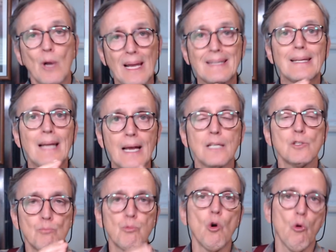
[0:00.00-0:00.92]
trend
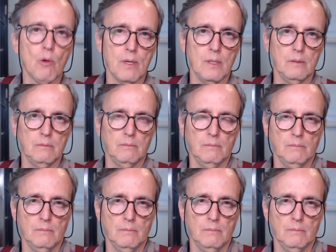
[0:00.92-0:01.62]
lines broken?